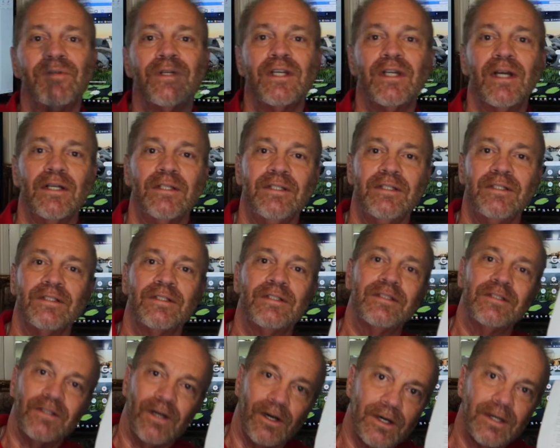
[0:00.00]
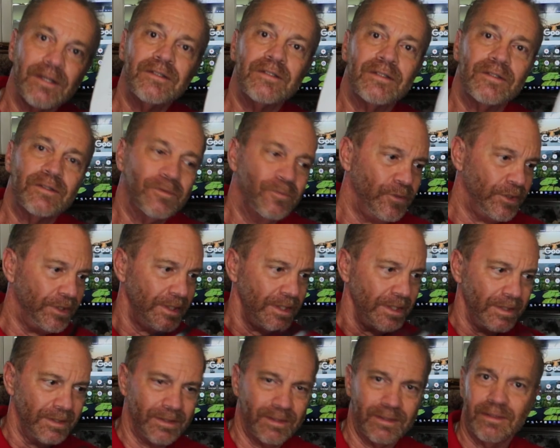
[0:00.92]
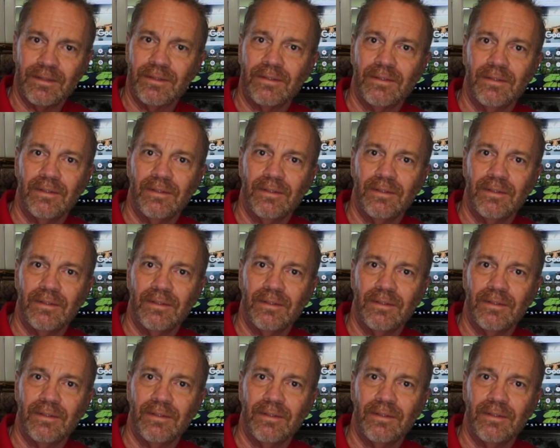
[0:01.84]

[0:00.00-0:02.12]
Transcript: reduction starts with this.